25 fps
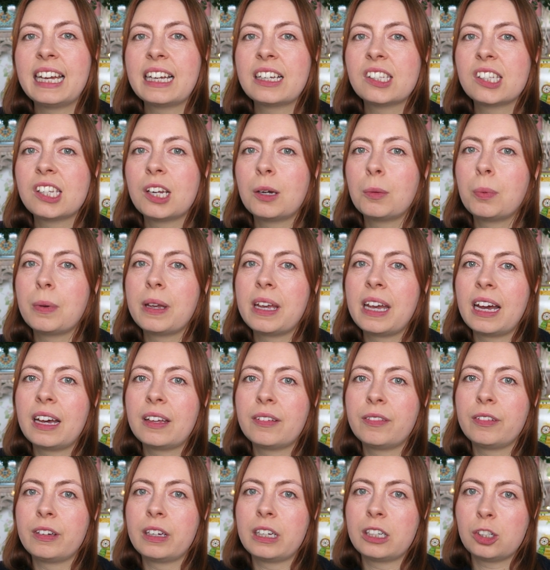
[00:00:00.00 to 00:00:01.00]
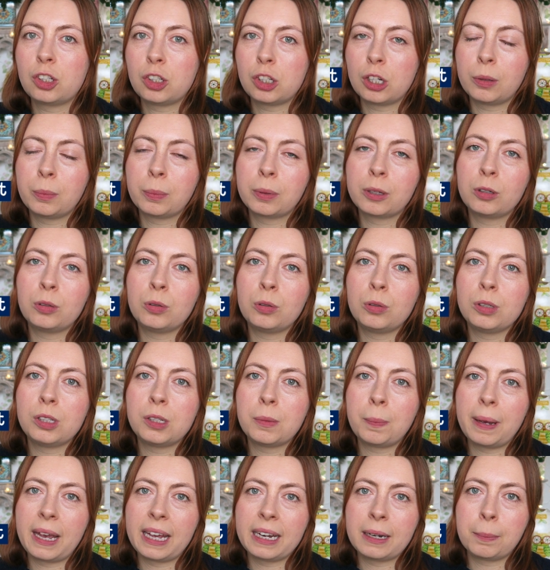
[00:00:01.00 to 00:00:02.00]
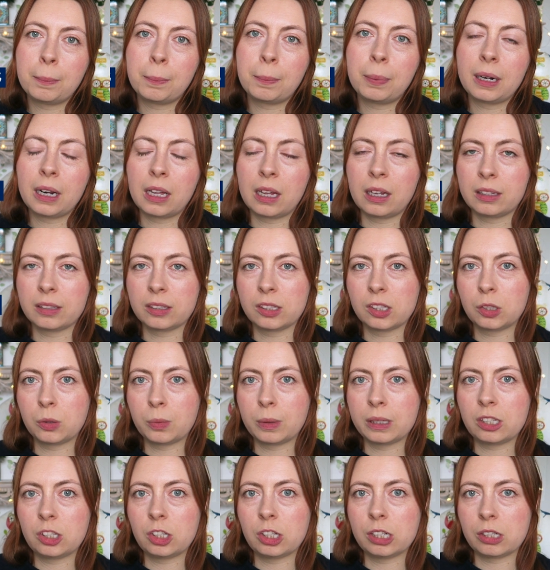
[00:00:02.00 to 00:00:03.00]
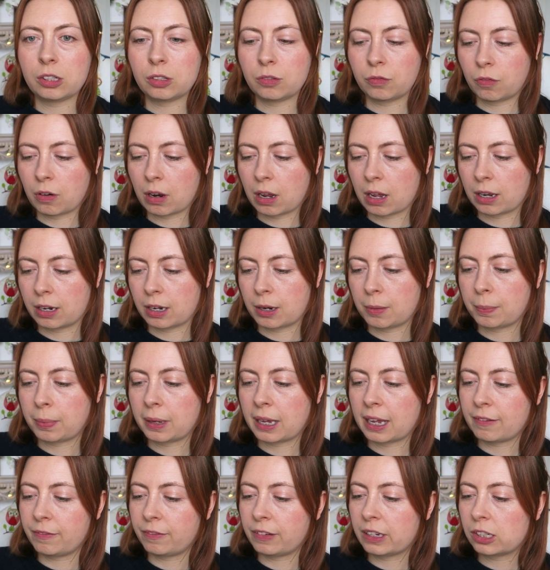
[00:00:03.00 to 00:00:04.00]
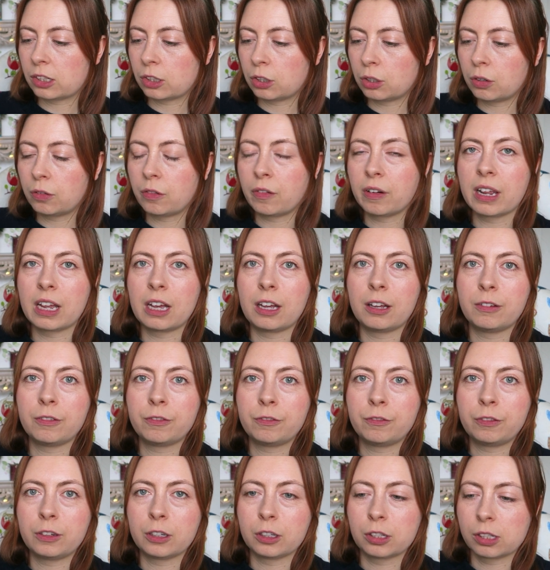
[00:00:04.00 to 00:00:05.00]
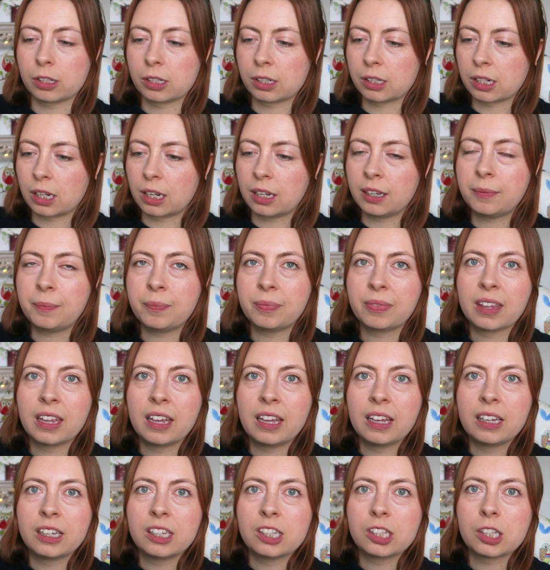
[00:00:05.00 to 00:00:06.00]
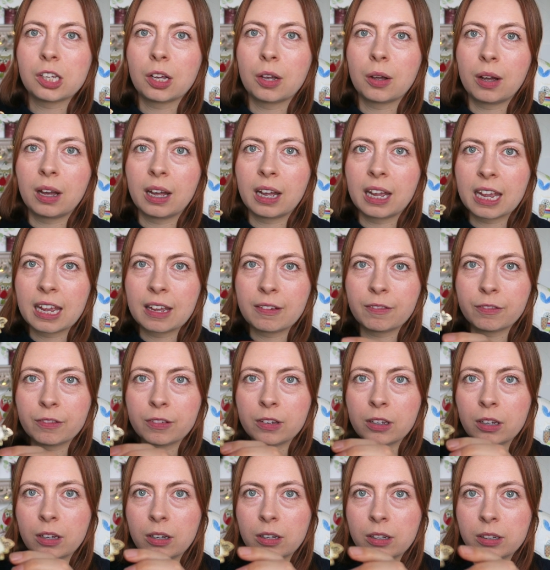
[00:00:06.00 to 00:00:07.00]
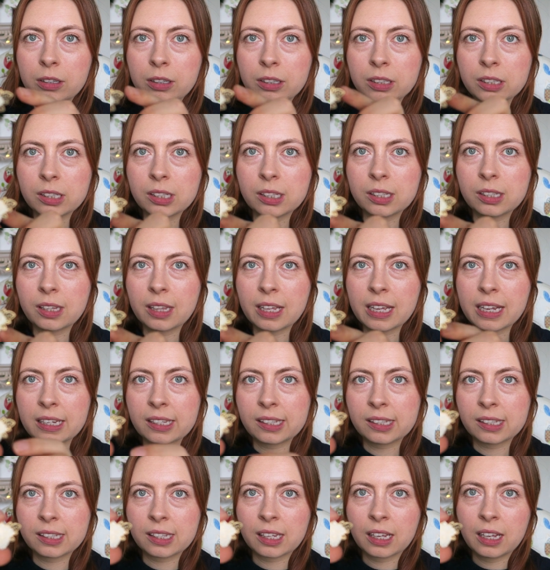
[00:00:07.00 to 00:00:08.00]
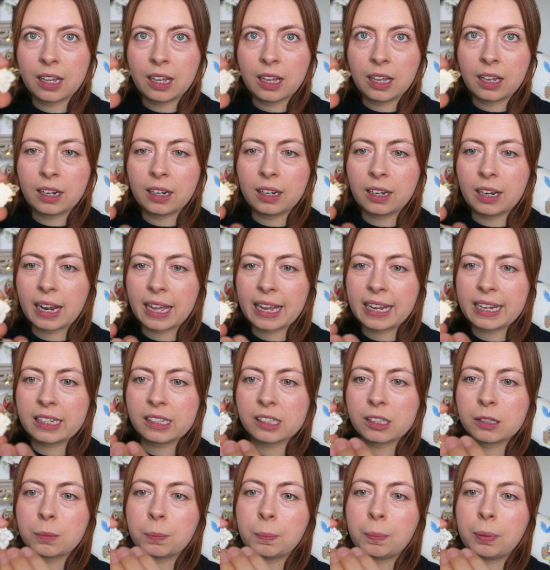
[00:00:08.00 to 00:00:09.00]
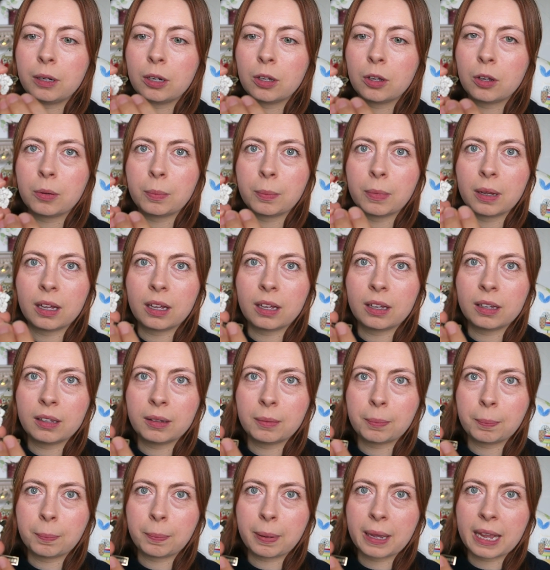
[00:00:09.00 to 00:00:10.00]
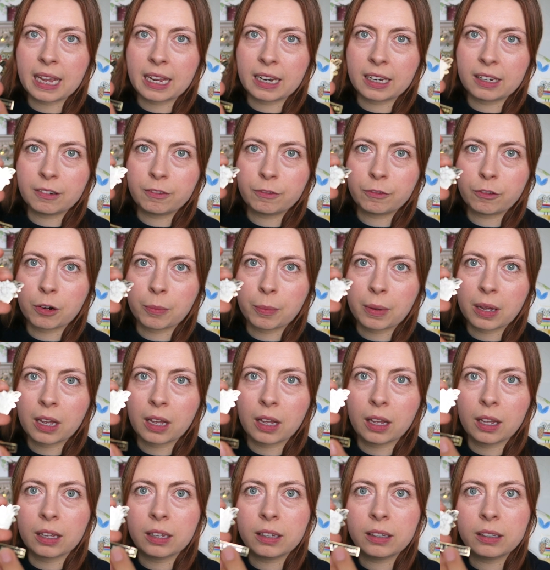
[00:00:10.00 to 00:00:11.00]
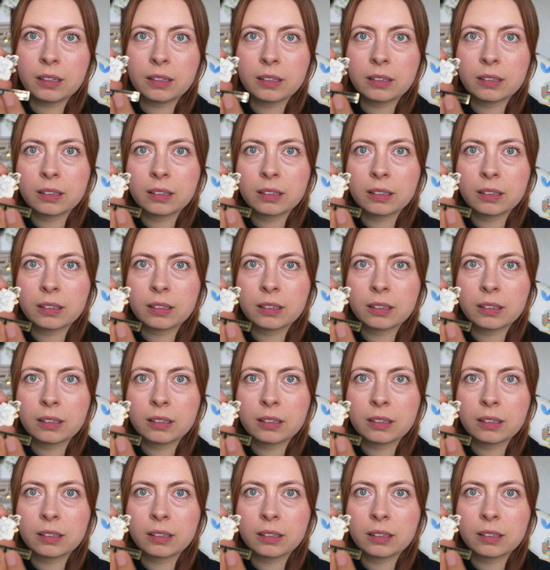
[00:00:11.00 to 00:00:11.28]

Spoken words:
Next up we have a shop called Pen and Plant, which is run by Victoria Foster. So I have got this late bloomer pin from her.